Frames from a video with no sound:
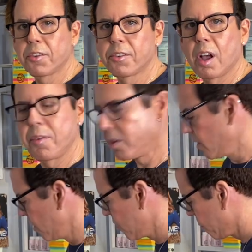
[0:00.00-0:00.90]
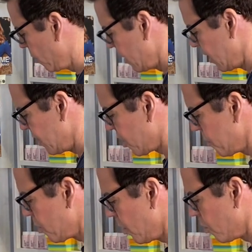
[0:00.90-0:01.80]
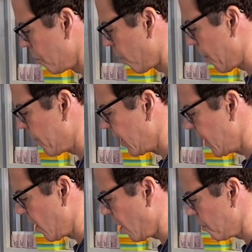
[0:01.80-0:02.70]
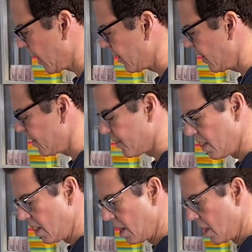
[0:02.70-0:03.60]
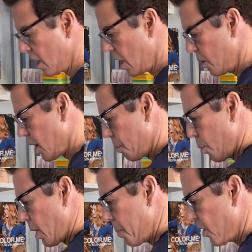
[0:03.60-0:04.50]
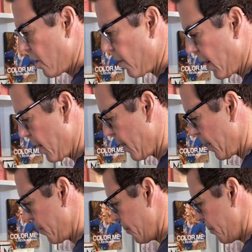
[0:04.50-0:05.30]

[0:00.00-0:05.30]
of stuff you know you just put something to prep in here up like this you can put a piece of uh,